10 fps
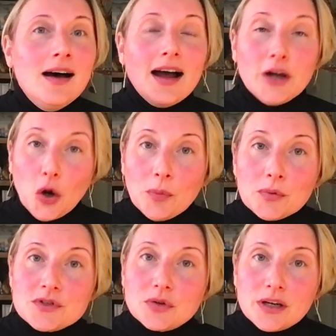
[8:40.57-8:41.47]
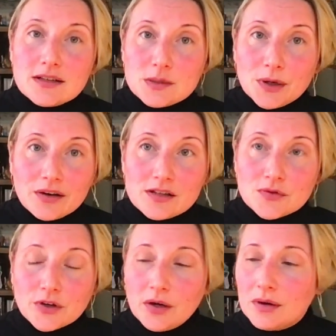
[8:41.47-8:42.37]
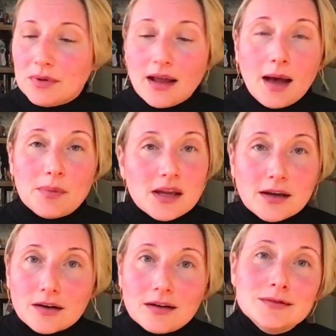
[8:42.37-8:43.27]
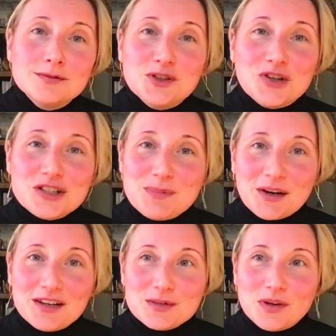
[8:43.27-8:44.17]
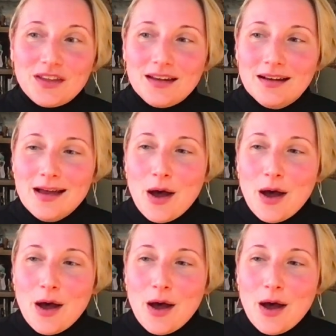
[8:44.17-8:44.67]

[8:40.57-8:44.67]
I hope it was a great experience for you and I'd be happy to hear your experience with it.